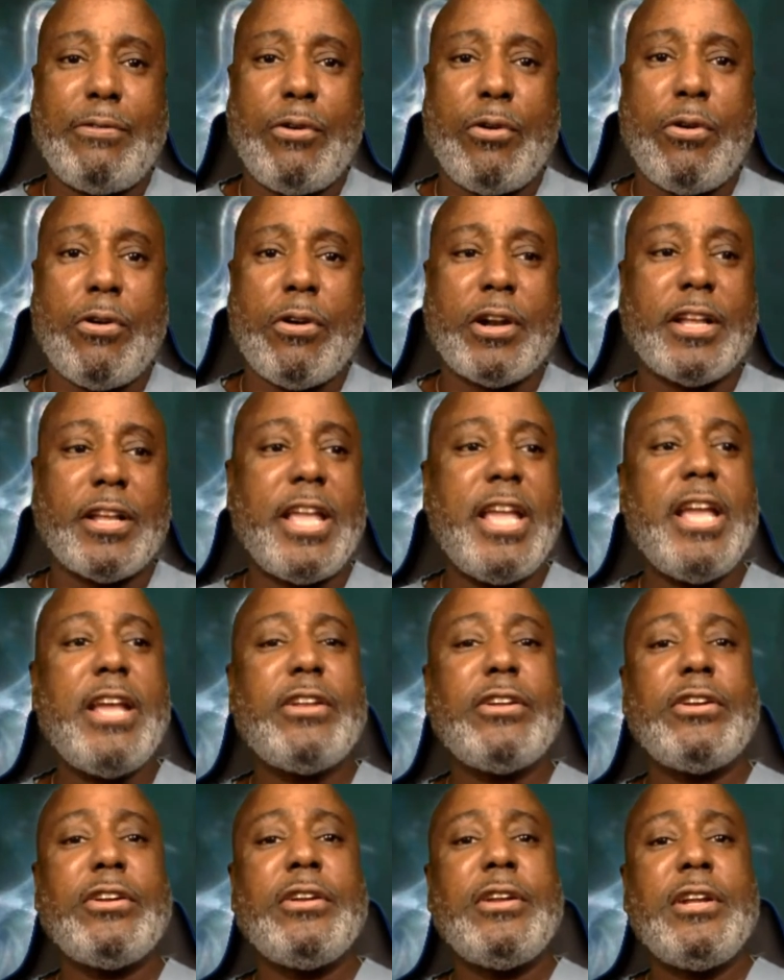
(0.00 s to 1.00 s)
or the
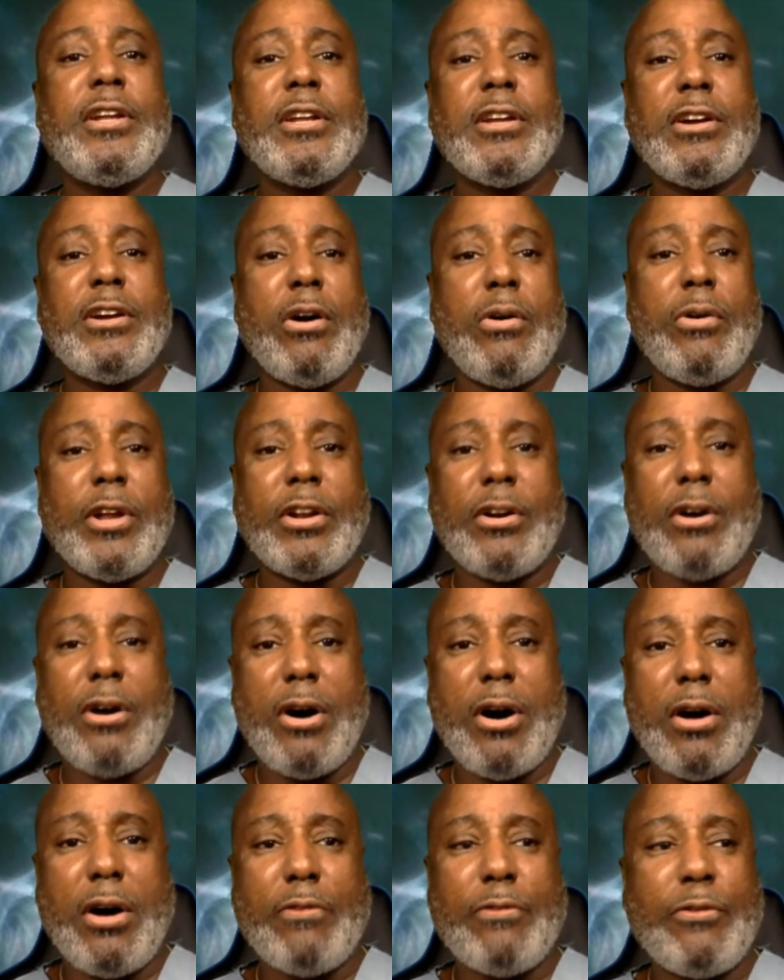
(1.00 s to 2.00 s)
heater going
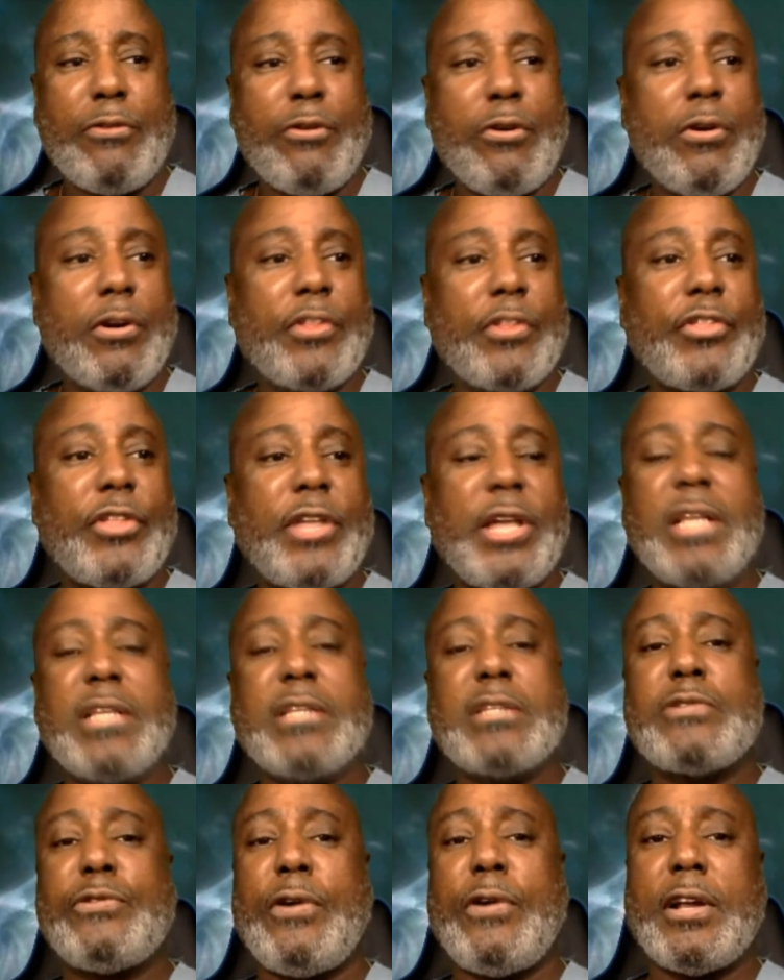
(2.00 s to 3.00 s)
off, or
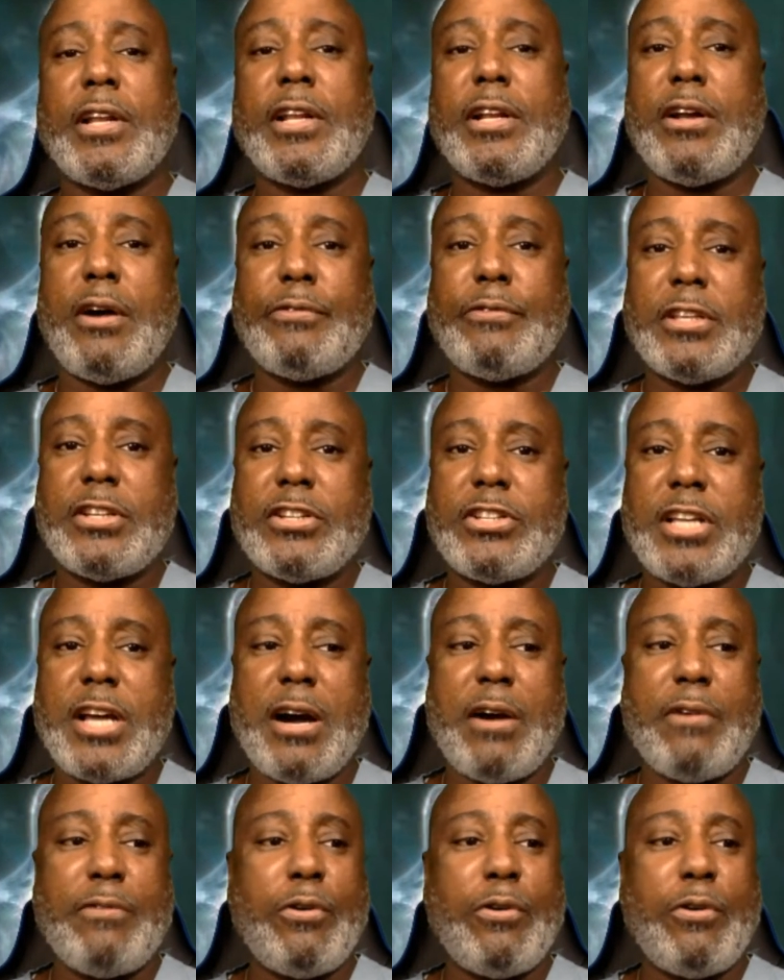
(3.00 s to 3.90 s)
things falling off the shelf,